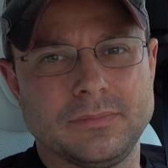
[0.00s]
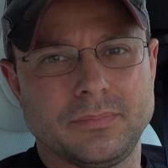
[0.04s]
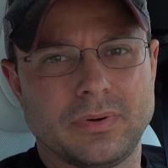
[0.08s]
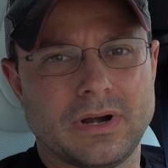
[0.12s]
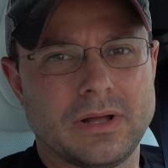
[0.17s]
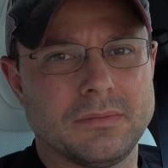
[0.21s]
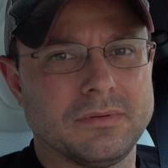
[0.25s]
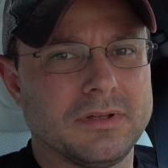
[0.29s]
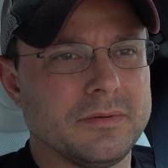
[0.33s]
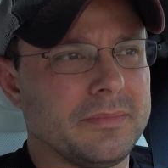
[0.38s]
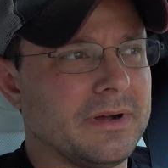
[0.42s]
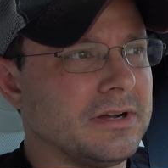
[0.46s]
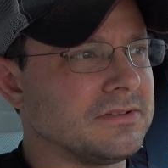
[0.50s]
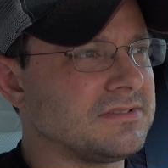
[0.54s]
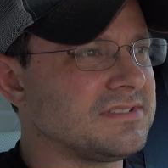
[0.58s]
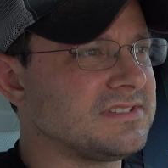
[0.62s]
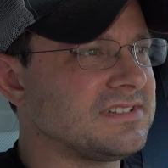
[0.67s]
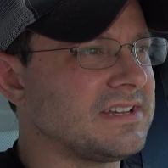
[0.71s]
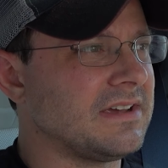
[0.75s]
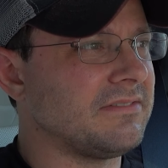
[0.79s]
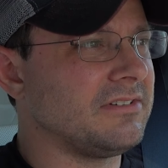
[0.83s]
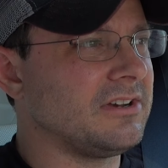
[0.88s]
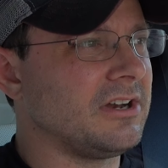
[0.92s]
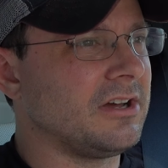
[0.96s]
probably about
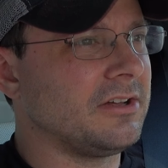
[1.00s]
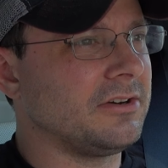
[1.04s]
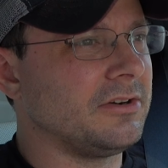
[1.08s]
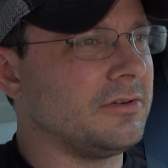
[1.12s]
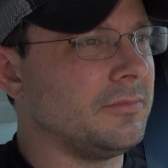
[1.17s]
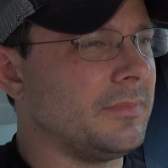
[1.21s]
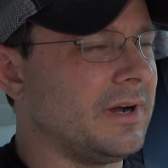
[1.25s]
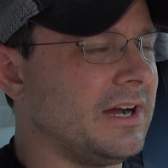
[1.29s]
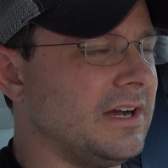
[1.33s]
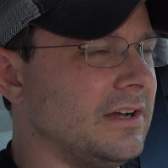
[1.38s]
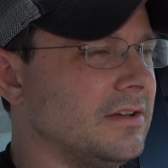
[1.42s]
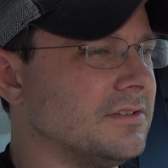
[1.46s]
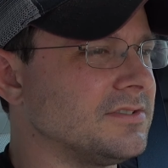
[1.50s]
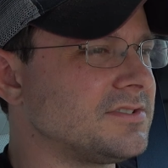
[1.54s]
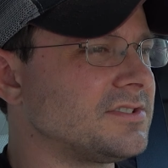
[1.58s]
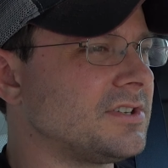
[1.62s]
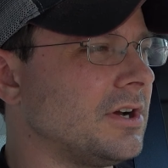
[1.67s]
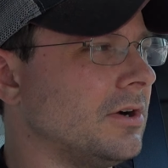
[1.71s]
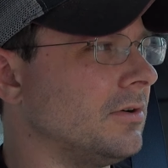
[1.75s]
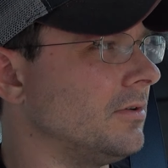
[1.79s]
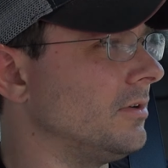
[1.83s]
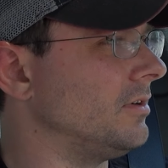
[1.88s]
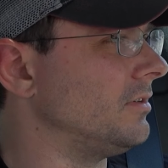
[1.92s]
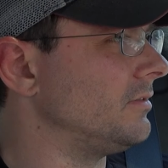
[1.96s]
700 miles
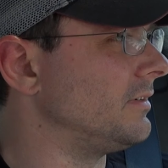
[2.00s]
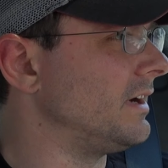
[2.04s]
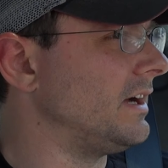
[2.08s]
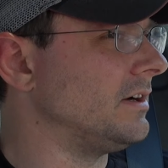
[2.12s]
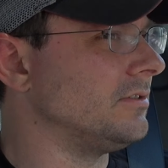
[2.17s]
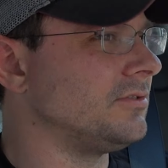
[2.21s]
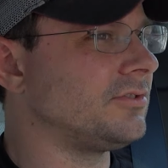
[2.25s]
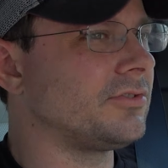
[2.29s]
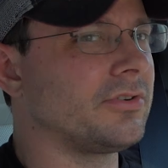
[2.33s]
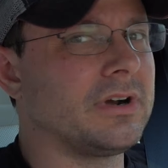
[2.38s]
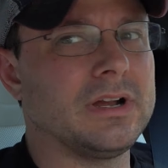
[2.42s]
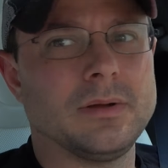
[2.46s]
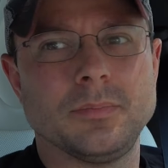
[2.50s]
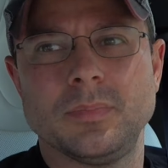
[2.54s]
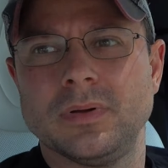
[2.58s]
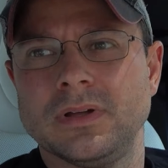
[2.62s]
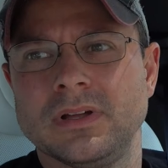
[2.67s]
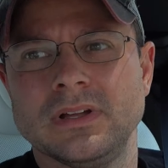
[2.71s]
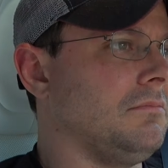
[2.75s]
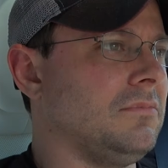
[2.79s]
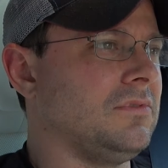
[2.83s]
total round trip.